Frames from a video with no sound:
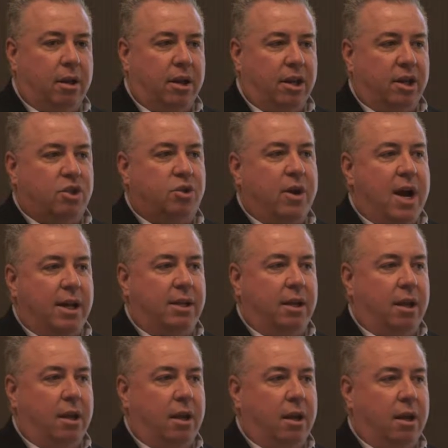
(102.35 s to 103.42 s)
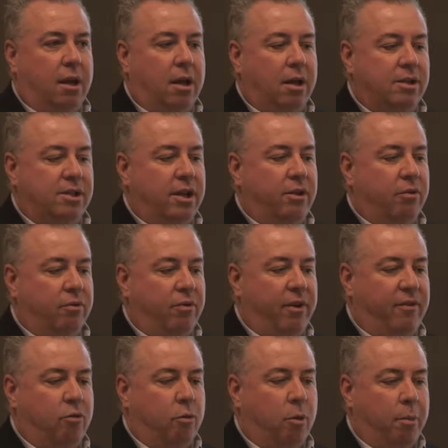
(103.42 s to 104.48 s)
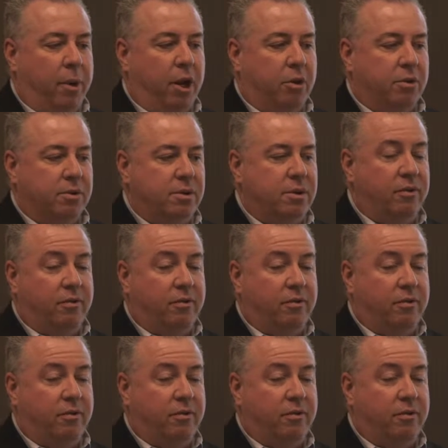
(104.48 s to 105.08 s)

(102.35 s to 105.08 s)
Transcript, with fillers: extracted uh, single free-form aminos